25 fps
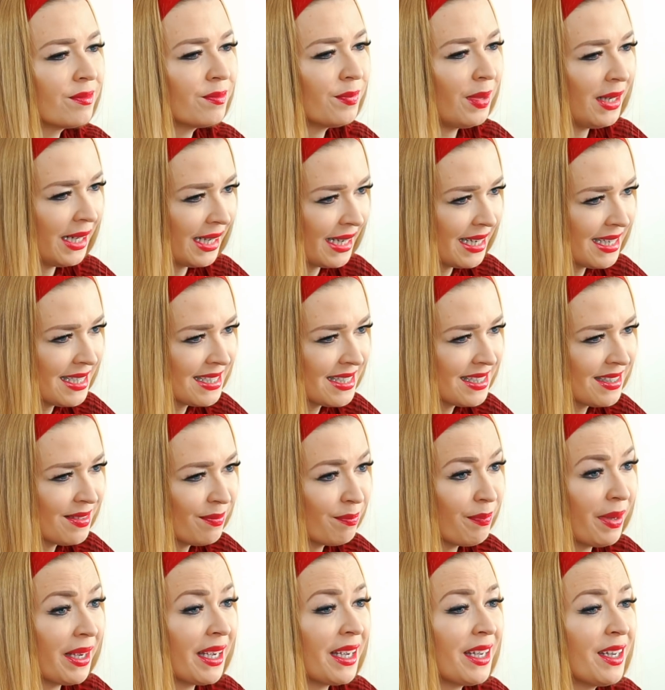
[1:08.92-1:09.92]
Please
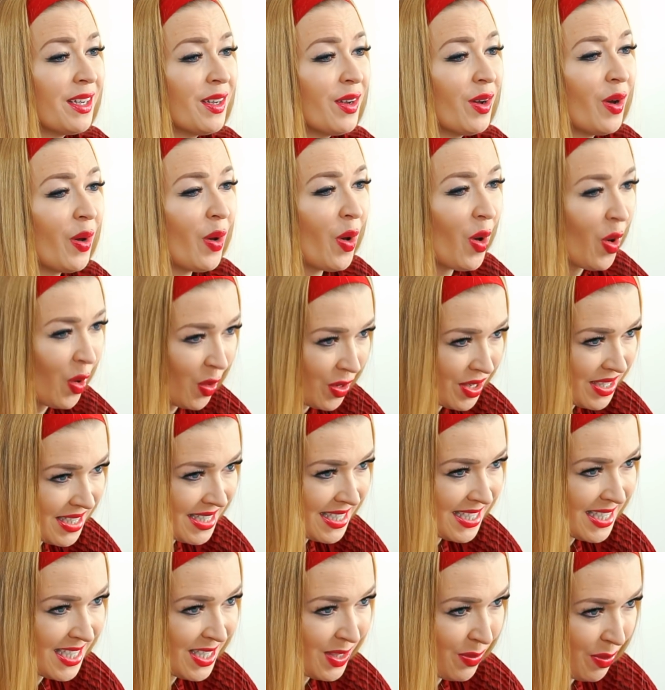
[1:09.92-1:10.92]
be
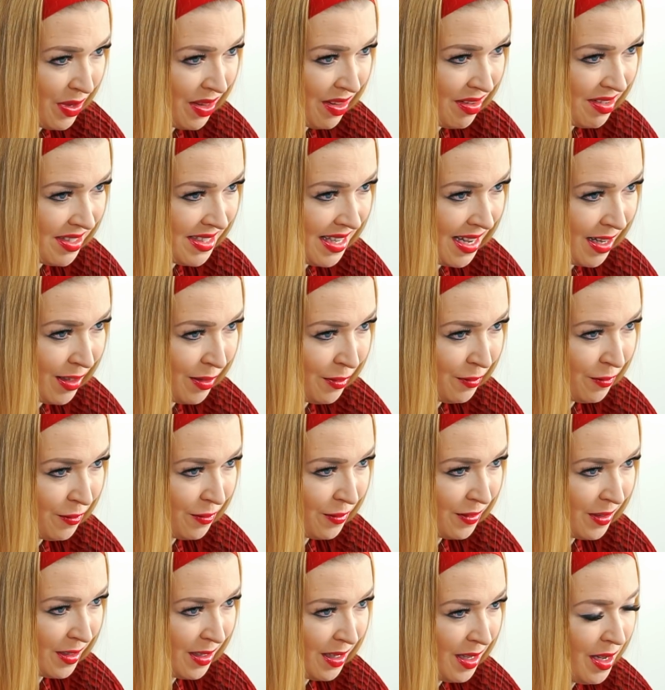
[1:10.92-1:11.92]
honest with yourself,